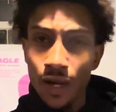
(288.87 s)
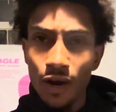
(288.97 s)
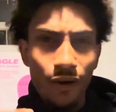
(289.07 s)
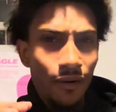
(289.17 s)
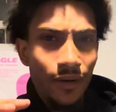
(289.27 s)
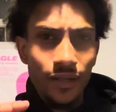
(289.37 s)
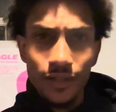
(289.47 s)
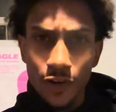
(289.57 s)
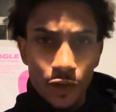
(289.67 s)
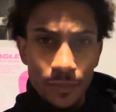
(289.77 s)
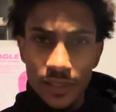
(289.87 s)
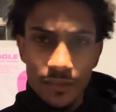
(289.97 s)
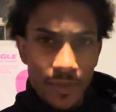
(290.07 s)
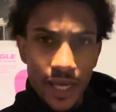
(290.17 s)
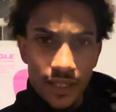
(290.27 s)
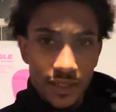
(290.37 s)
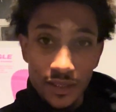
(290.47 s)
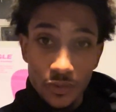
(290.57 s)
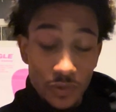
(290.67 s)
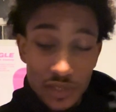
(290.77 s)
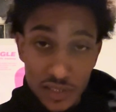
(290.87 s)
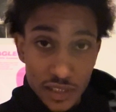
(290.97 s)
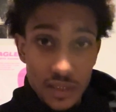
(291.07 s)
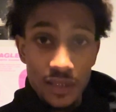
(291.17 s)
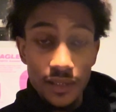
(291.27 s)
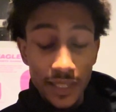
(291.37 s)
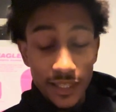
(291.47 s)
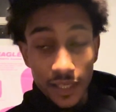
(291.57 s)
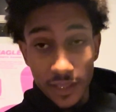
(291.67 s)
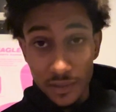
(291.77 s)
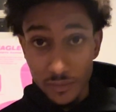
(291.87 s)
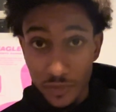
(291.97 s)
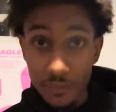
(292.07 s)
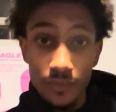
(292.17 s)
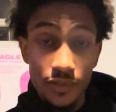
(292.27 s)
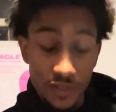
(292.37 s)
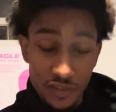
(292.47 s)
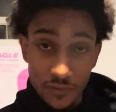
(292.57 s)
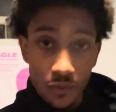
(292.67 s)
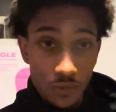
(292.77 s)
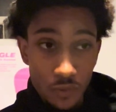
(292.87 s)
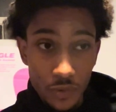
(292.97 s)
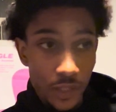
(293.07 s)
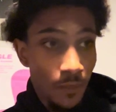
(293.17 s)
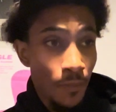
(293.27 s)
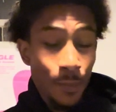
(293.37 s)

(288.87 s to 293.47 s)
on carpets, mats, or seats, they can rip. Just a forewarning.